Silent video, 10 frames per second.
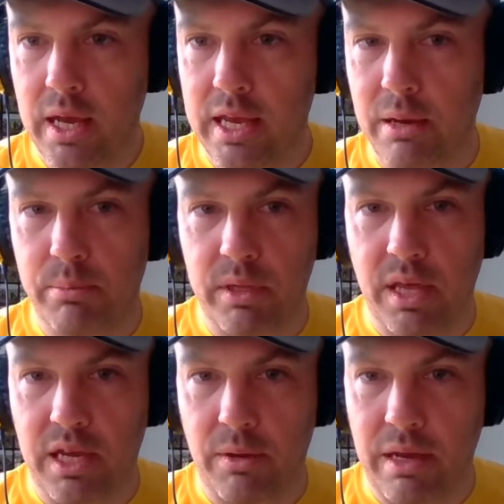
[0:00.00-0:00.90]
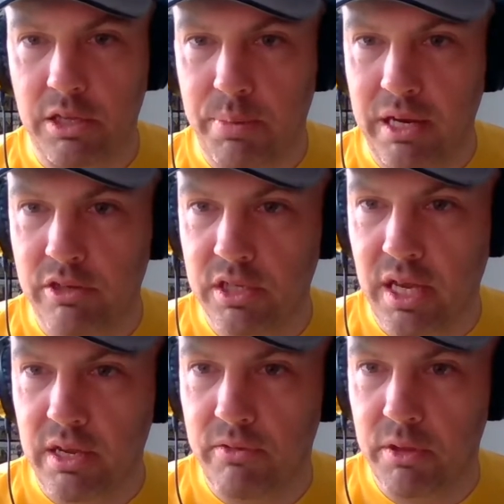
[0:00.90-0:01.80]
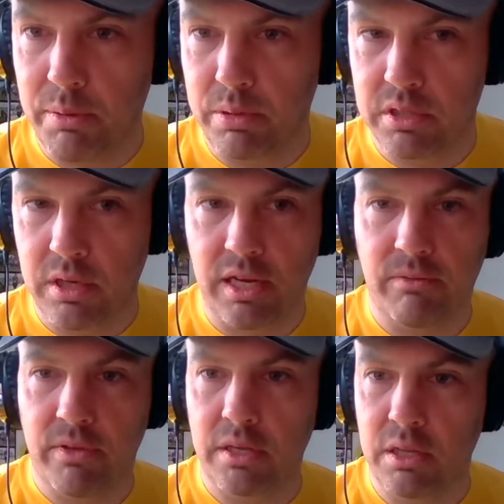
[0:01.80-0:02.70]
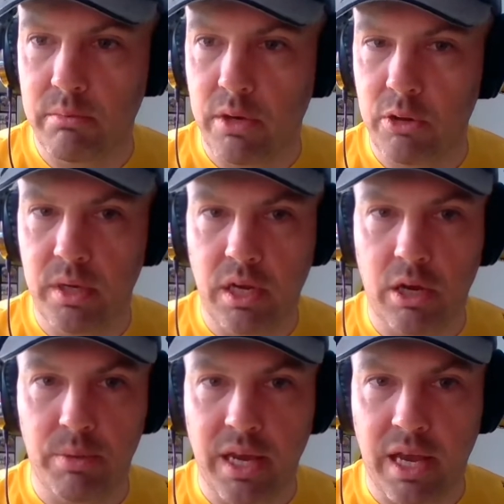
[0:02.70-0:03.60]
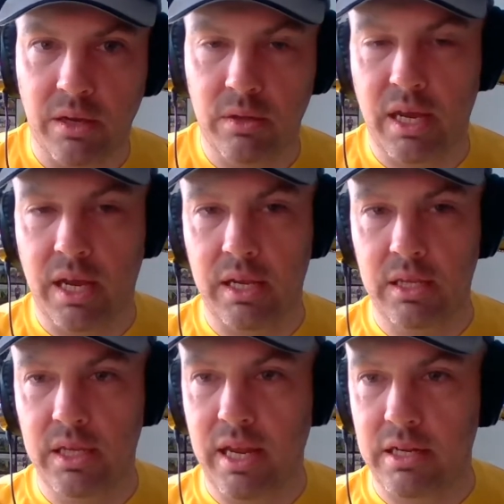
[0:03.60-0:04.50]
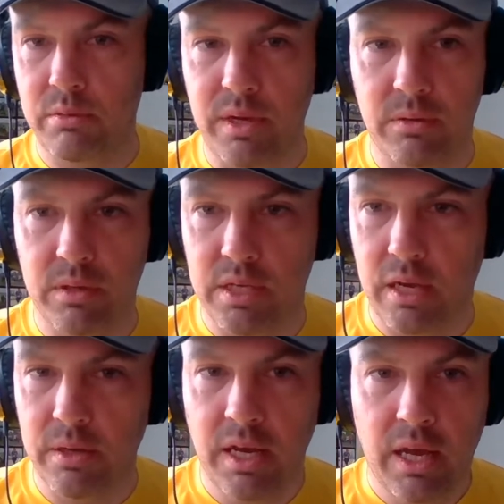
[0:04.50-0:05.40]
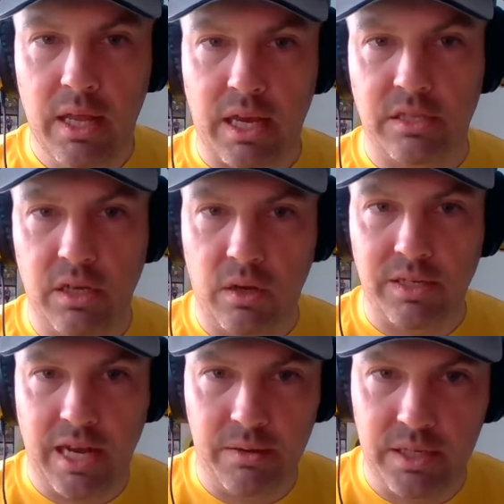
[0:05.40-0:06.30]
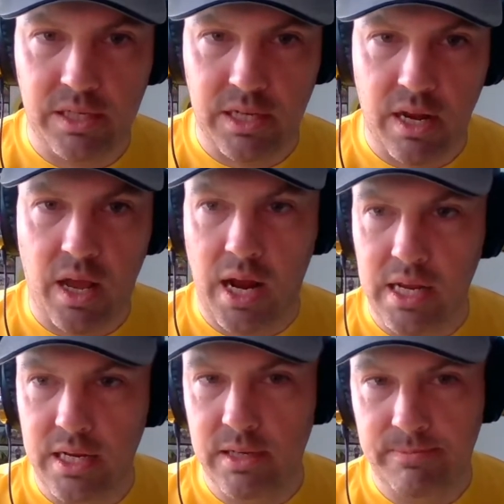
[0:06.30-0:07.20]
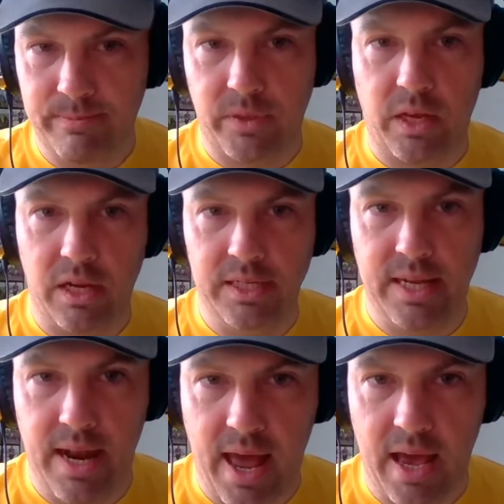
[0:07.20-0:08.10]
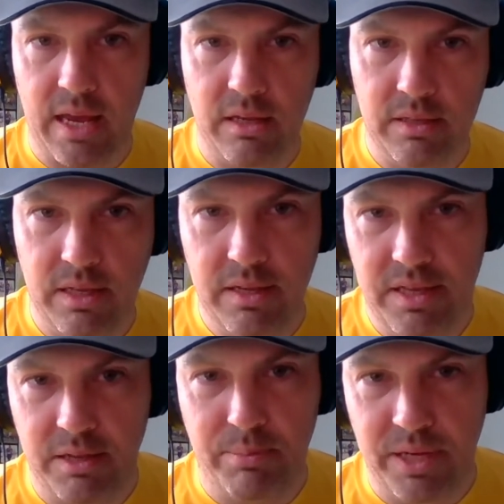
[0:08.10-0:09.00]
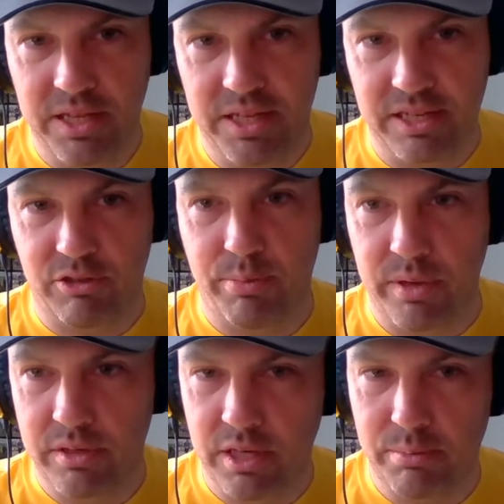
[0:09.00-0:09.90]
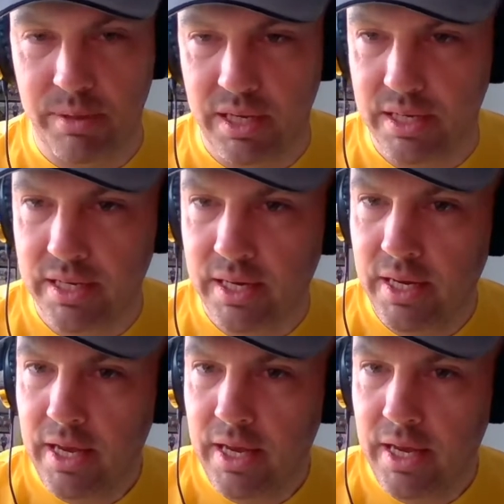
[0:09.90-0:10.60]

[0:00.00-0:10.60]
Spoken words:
Yep, they're going out to the patrons. Thank you for the people who signed up for those at the moment. I'll be getting on that in the next week or so. Thanks to lockdown, it's slightly going to delay the distribution ability.